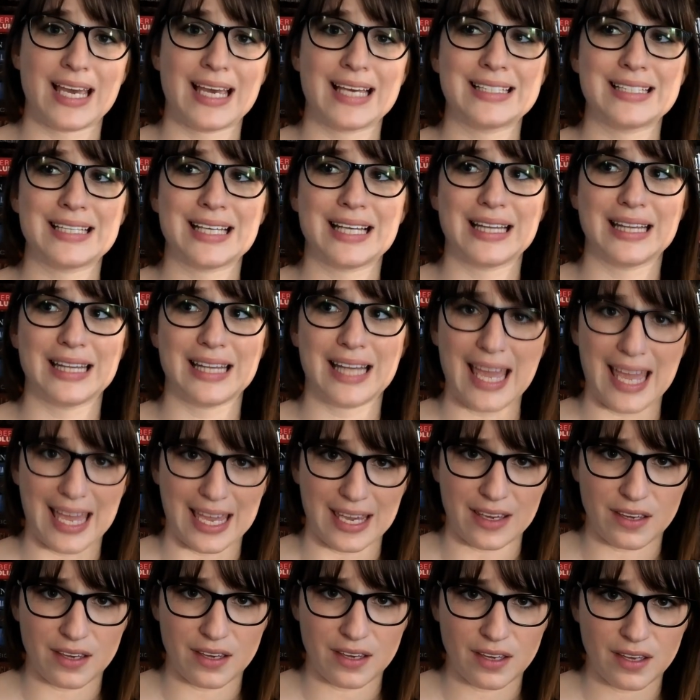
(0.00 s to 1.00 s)
It's a lake,
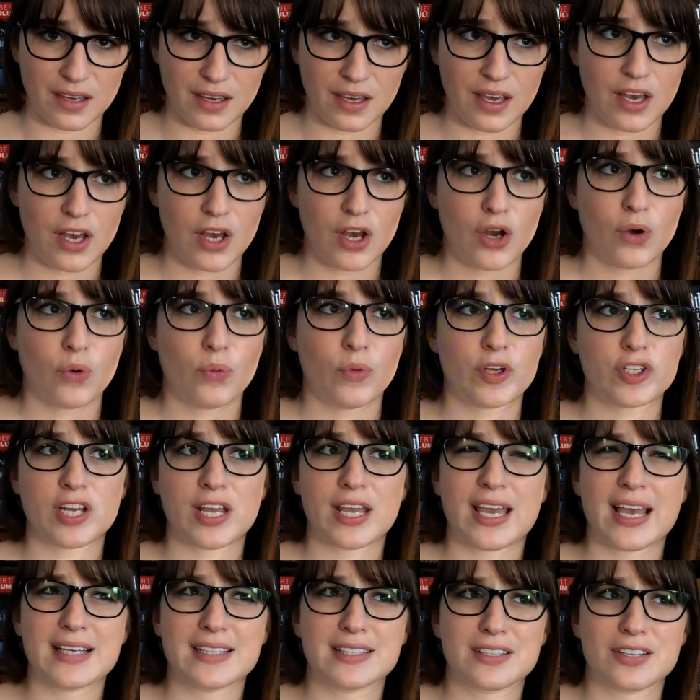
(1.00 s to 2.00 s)
which I
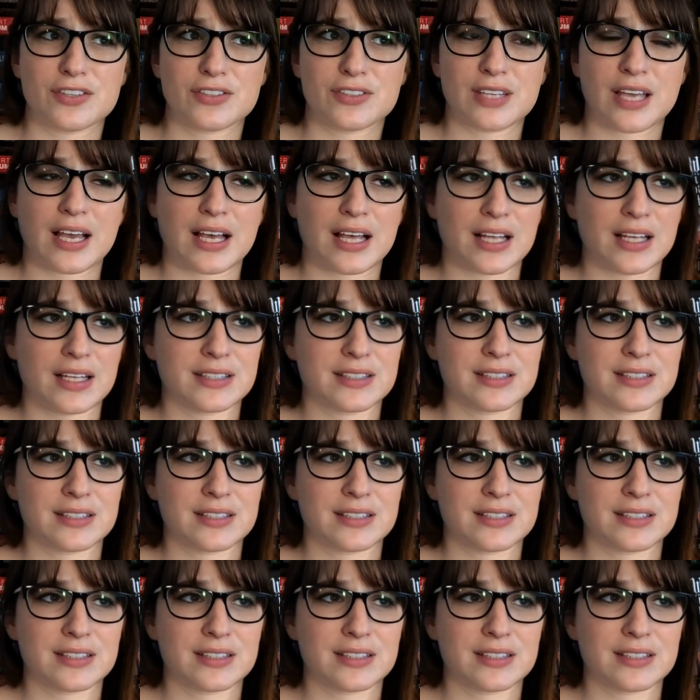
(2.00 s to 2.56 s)
guess there's like